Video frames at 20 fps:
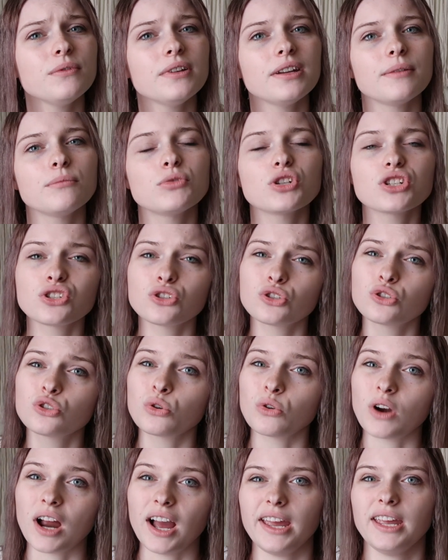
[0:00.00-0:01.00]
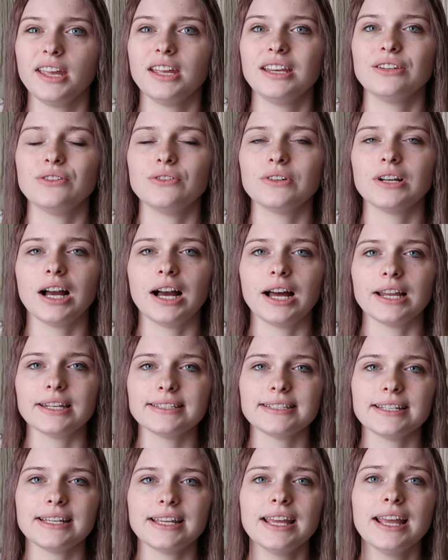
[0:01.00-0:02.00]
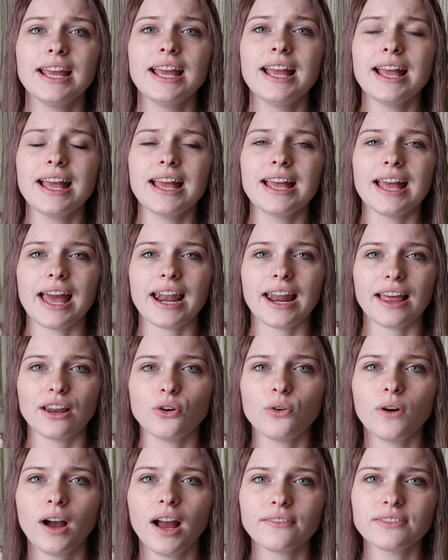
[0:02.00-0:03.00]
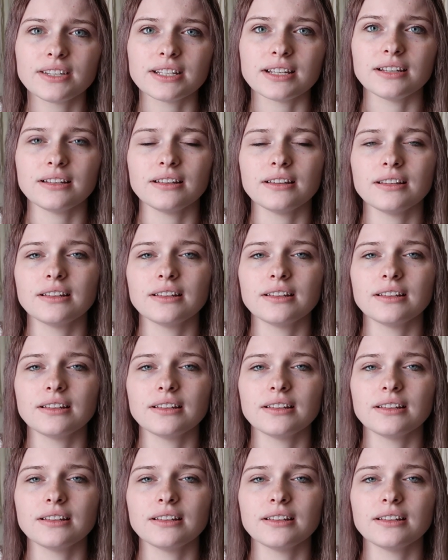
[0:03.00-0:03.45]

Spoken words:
when I'm just trying new content and I don't have to